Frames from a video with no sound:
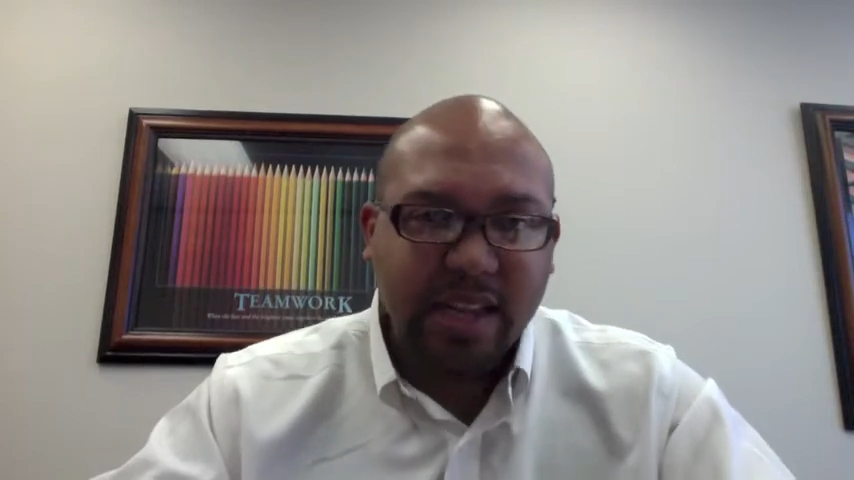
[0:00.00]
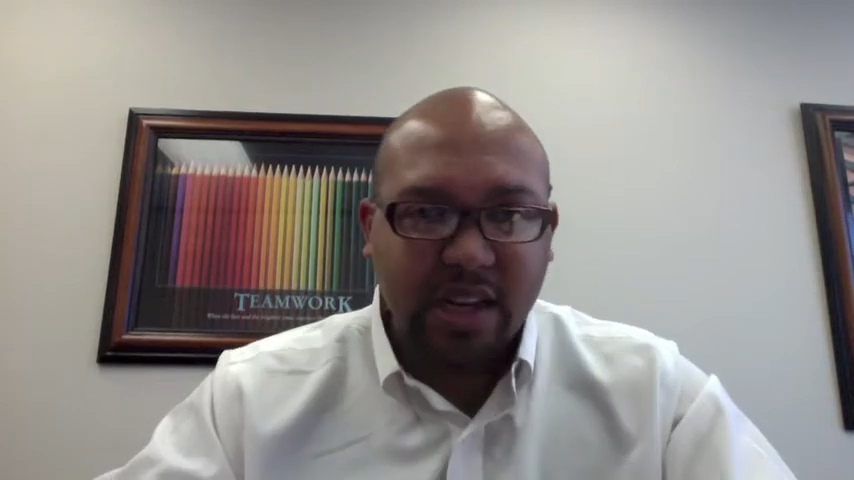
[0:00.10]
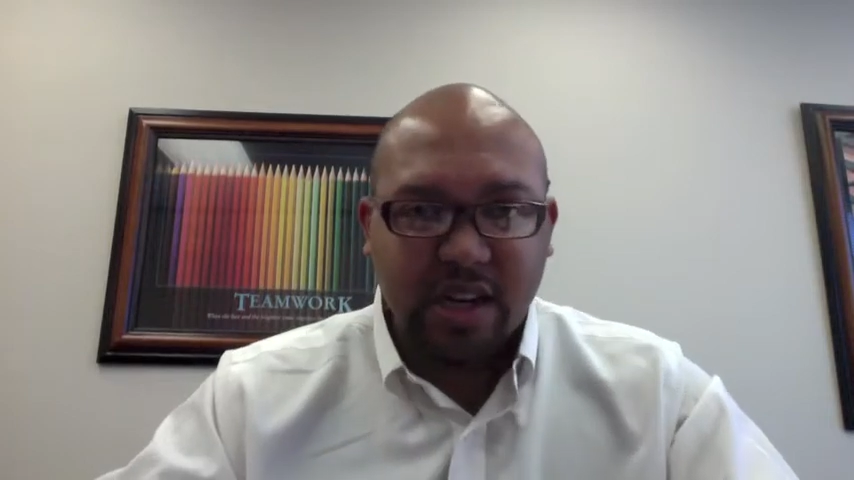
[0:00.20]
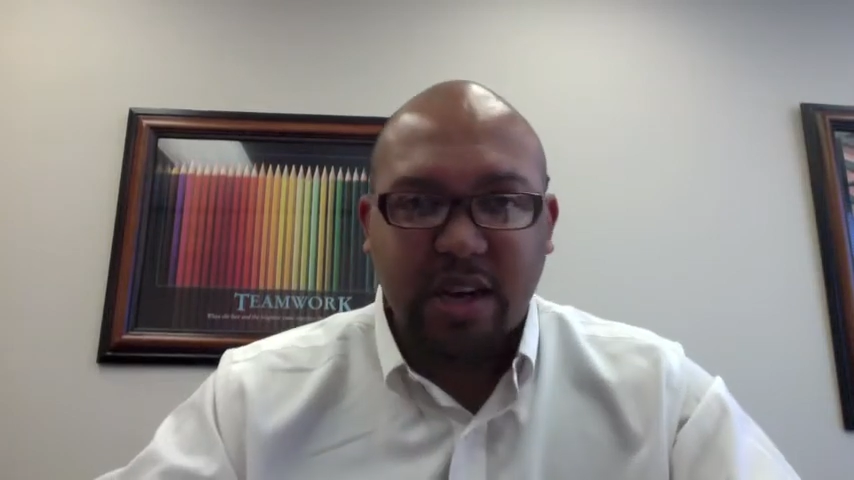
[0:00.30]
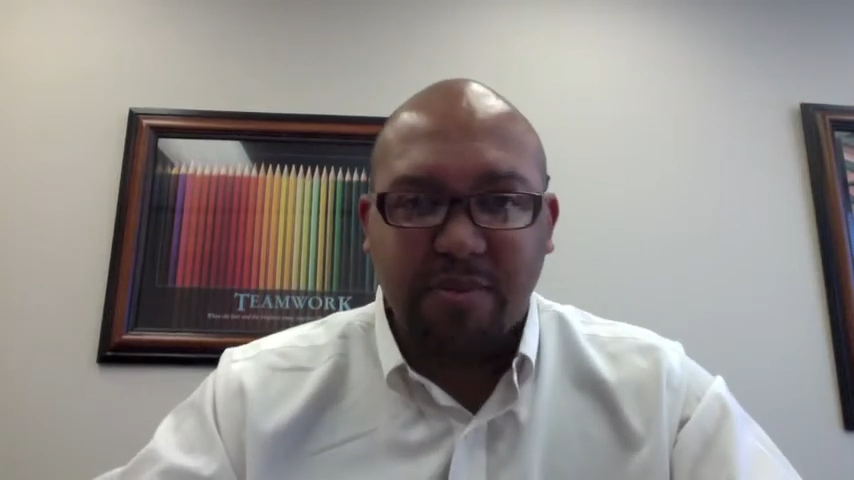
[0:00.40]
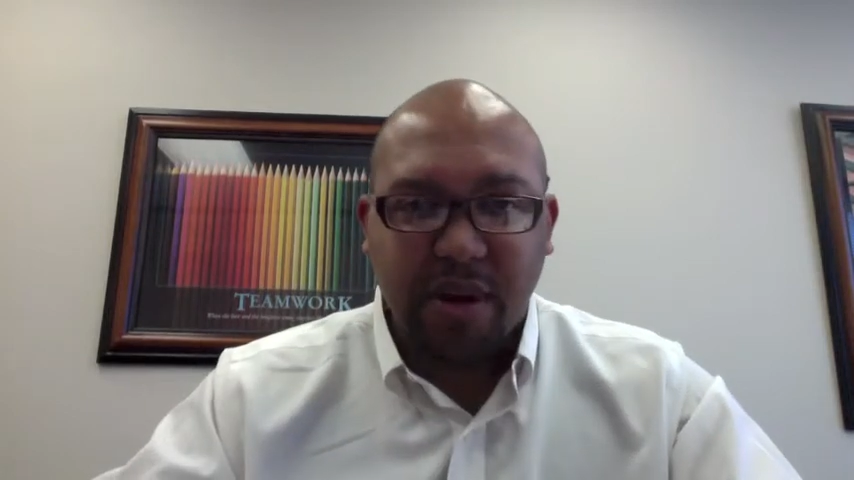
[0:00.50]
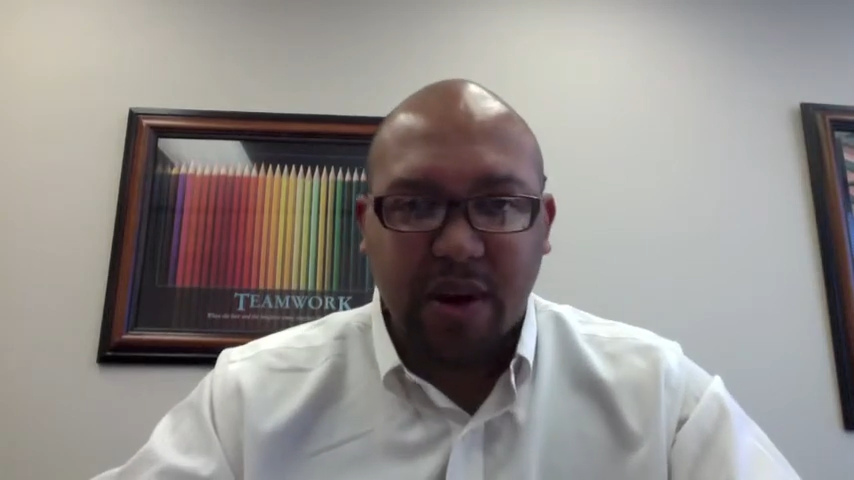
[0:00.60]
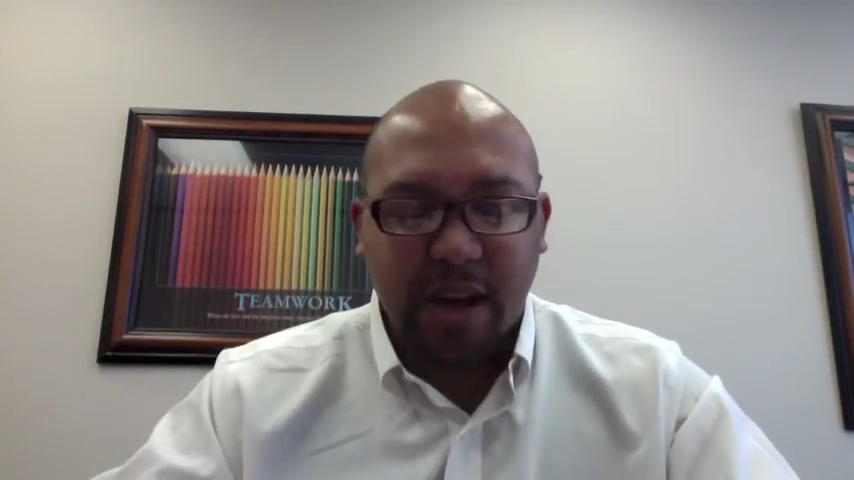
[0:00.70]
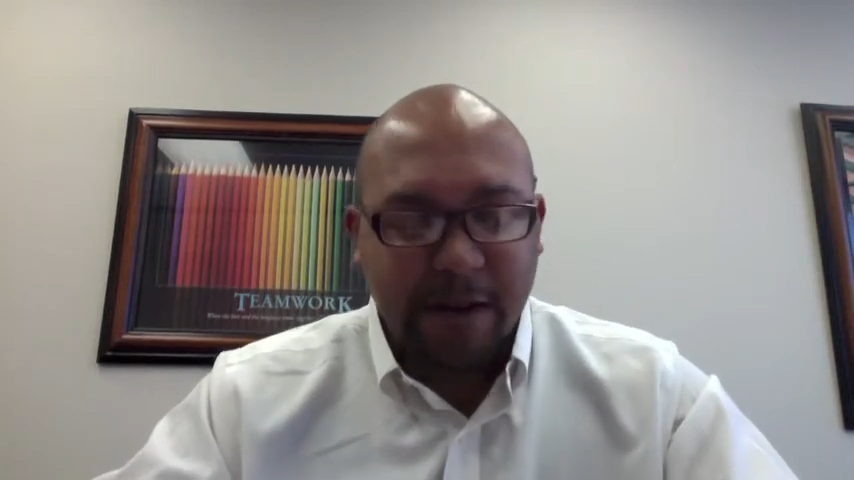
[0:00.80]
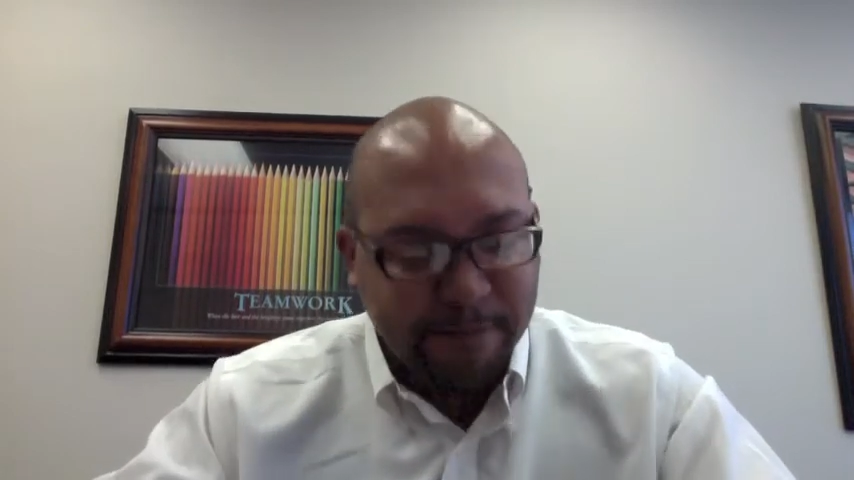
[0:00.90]
to your
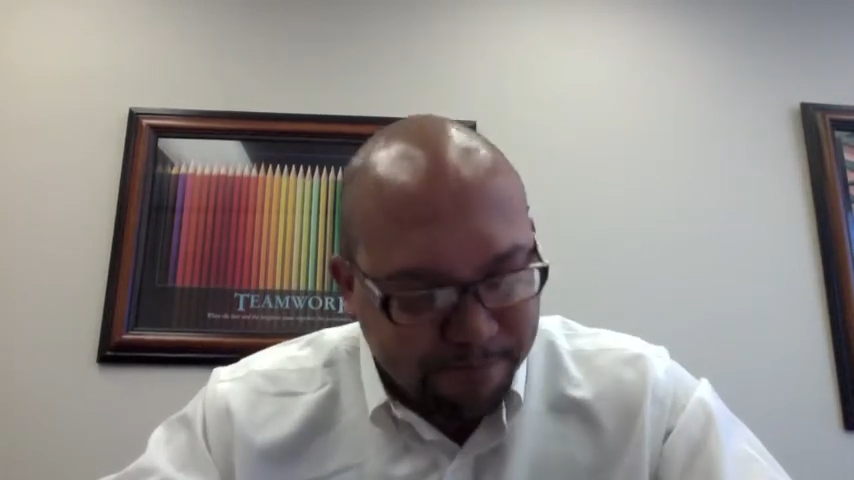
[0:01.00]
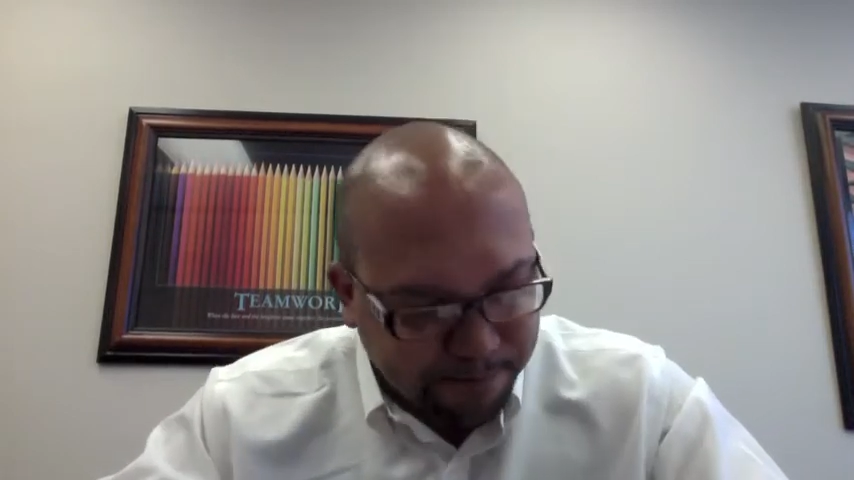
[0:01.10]
community.